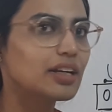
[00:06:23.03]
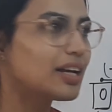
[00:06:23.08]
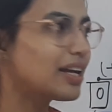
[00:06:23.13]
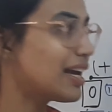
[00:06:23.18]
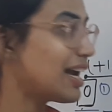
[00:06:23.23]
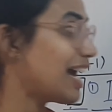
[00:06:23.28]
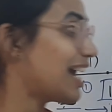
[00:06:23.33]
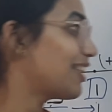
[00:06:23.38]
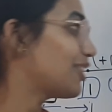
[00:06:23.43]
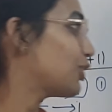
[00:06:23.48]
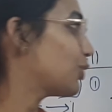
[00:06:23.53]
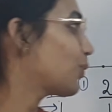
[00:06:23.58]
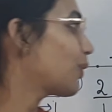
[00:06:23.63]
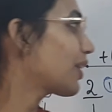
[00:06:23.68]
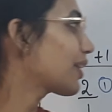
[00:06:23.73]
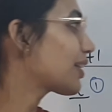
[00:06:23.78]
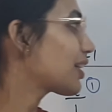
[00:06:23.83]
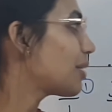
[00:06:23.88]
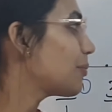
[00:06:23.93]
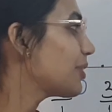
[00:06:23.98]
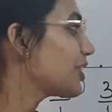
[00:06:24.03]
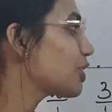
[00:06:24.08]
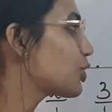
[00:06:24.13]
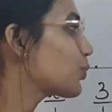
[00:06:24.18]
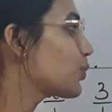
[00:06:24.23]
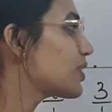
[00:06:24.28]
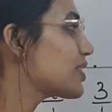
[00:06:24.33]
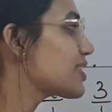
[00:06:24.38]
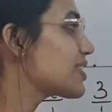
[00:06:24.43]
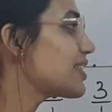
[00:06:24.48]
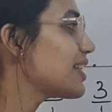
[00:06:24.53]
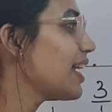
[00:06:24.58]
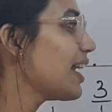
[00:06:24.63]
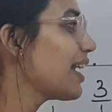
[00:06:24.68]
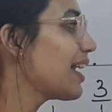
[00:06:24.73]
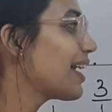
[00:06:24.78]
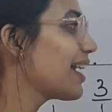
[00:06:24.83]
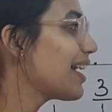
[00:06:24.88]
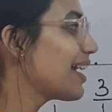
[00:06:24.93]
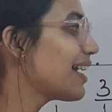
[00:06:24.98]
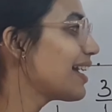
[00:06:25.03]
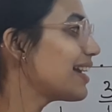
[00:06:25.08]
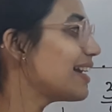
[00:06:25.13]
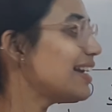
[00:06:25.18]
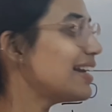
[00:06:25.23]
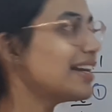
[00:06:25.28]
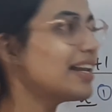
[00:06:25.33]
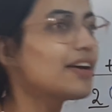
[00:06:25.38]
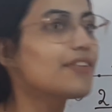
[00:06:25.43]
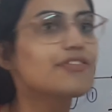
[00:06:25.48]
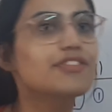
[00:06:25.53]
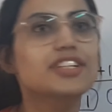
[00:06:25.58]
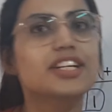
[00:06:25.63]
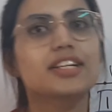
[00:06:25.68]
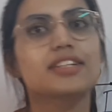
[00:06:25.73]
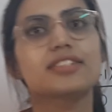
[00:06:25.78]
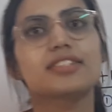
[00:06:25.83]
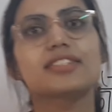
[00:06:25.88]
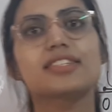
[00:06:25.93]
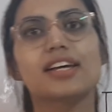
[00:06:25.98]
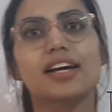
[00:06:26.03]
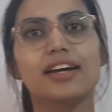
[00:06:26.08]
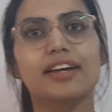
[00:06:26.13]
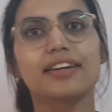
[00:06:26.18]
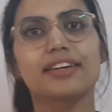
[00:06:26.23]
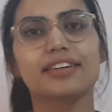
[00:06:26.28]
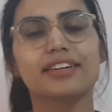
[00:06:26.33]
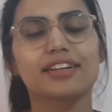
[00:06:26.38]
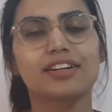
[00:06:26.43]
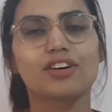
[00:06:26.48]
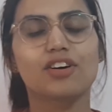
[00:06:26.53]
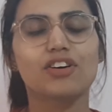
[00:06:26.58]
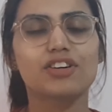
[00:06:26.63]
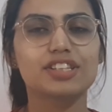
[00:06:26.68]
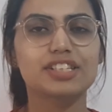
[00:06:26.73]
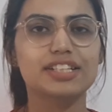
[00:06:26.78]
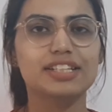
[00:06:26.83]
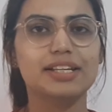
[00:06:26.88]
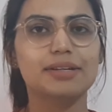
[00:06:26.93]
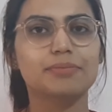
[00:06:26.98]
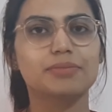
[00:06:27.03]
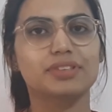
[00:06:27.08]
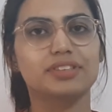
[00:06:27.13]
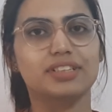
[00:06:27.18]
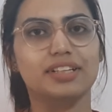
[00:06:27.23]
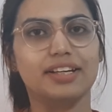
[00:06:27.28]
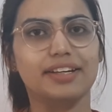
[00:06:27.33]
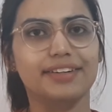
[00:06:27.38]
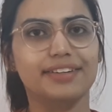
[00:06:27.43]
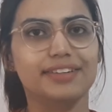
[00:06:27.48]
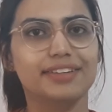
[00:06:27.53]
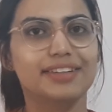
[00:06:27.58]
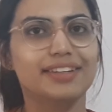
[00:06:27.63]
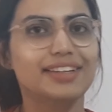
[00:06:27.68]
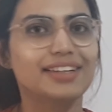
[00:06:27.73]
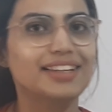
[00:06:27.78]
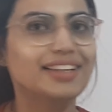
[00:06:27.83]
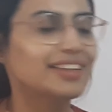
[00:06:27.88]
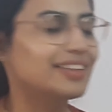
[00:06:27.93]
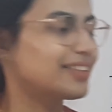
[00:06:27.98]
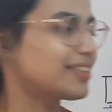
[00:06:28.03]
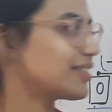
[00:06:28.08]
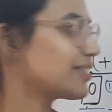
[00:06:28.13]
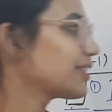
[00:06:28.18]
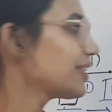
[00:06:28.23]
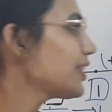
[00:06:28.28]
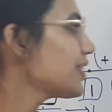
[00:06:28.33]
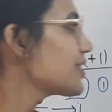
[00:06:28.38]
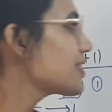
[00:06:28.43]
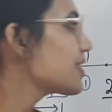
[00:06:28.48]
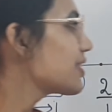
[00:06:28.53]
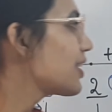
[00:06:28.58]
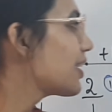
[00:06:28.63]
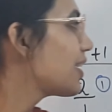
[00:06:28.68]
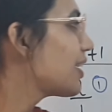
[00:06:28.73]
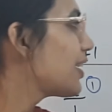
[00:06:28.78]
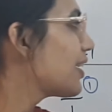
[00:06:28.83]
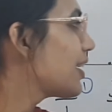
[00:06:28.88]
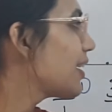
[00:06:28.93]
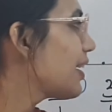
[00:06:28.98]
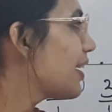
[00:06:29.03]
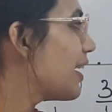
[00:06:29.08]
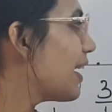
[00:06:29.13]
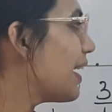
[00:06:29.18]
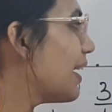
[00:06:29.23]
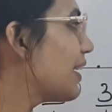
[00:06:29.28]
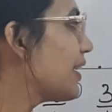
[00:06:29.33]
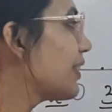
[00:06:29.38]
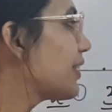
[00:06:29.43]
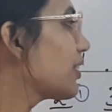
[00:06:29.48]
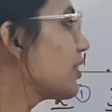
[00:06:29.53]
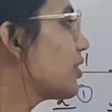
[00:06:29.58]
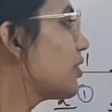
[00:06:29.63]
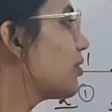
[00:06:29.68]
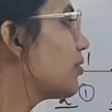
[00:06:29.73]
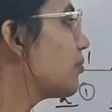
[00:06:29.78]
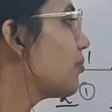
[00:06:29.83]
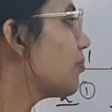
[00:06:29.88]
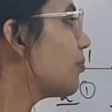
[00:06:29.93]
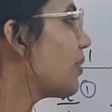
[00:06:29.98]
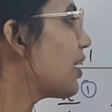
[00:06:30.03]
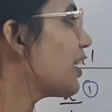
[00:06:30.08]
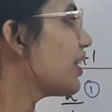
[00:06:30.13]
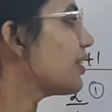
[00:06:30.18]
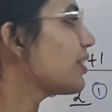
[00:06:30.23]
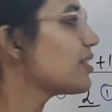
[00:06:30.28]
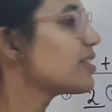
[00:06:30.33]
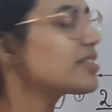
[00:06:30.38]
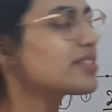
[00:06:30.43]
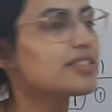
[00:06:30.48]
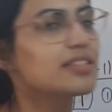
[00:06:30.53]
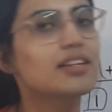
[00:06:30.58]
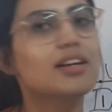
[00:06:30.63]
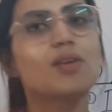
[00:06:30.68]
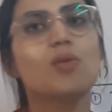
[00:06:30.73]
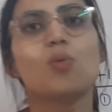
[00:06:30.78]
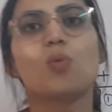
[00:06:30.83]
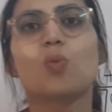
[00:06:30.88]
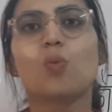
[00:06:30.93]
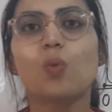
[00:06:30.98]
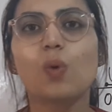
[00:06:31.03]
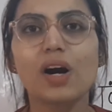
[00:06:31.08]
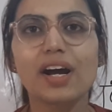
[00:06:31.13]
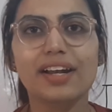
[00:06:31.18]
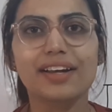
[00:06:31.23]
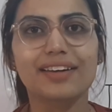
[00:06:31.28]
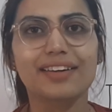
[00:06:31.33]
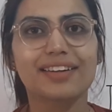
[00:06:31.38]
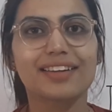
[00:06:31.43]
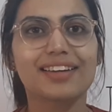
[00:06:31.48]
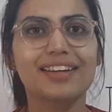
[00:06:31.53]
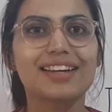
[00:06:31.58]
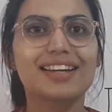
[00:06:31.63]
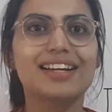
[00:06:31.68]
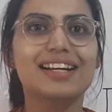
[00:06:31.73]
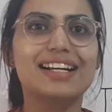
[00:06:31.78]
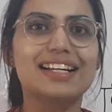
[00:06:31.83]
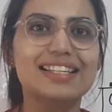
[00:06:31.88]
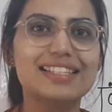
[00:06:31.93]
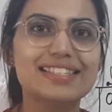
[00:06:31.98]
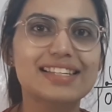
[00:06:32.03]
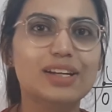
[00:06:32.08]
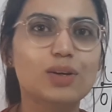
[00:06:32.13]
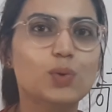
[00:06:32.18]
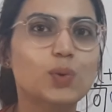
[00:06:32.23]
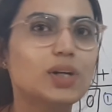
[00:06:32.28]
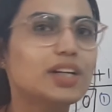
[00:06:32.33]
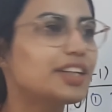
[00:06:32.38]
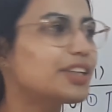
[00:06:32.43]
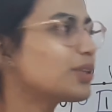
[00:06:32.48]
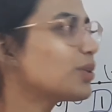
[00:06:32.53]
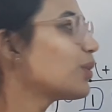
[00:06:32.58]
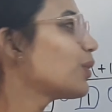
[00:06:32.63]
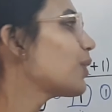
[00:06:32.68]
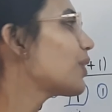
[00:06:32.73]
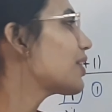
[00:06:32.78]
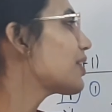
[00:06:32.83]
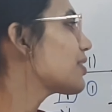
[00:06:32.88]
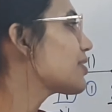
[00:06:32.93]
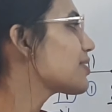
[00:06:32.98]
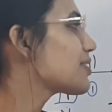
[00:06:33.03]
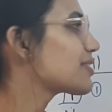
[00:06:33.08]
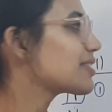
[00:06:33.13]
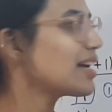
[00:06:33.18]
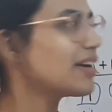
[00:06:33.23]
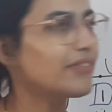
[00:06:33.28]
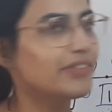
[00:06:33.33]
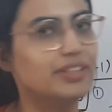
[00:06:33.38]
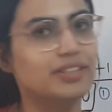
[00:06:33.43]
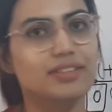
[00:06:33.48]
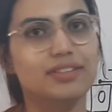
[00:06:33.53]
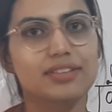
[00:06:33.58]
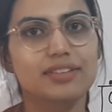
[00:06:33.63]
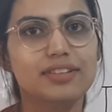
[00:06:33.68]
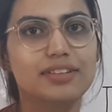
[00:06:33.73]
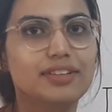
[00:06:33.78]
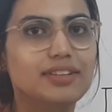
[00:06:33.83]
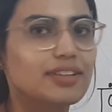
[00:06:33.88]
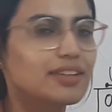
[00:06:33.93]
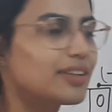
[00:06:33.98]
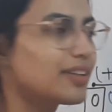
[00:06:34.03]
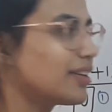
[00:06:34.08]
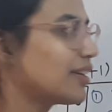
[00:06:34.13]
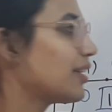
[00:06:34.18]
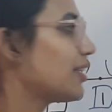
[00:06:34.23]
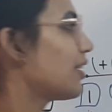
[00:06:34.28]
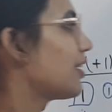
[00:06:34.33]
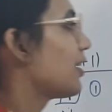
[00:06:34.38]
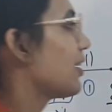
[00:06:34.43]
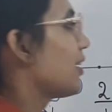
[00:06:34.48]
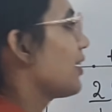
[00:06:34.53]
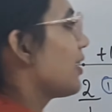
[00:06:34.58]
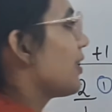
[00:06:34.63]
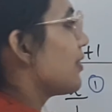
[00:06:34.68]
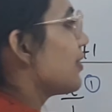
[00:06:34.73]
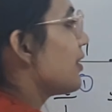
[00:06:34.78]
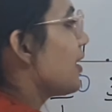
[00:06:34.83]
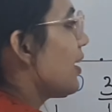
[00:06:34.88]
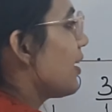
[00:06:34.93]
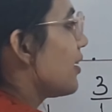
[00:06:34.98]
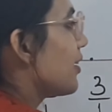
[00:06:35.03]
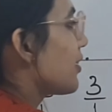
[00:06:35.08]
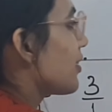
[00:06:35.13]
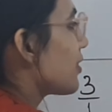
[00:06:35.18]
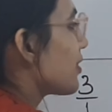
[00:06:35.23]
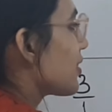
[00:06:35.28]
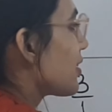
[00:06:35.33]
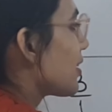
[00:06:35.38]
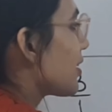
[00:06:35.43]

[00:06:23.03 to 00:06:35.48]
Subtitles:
and you are coming towards the left hand side on the number line. That is 8 minus 1 is equal to 7. And then